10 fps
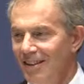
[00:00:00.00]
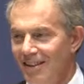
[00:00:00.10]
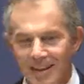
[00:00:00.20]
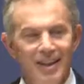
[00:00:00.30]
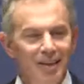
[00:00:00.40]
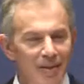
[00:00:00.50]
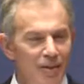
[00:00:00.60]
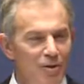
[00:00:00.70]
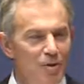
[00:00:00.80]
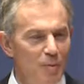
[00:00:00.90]
is leading the
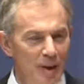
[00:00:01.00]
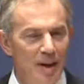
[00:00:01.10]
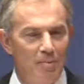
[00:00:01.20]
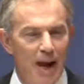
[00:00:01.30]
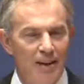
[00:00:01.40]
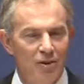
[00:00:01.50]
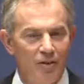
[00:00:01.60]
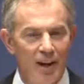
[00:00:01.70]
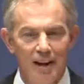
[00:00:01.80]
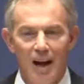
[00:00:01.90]
news with an impact
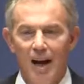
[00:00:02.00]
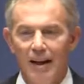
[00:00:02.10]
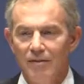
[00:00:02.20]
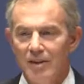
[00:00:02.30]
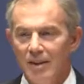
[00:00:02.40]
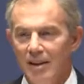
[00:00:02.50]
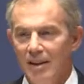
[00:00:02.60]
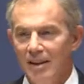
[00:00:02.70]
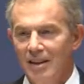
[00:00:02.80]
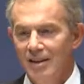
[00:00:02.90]
on their lives.
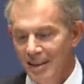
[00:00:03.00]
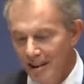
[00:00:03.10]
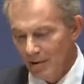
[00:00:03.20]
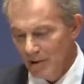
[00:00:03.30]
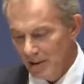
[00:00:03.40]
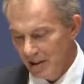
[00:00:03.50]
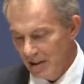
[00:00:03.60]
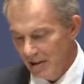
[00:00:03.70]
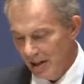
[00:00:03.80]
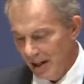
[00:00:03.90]
Indeed, I was
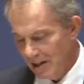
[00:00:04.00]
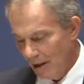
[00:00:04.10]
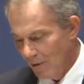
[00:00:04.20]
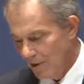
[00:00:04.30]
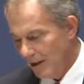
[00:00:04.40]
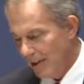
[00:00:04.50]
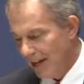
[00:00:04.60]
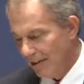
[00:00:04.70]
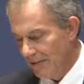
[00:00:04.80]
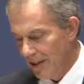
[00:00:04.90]
just, as I was going
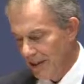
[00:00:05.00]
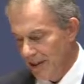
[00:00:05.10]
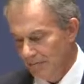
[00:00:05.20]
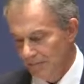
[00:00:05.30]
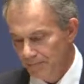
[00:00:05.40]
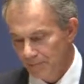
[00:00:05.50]
out of the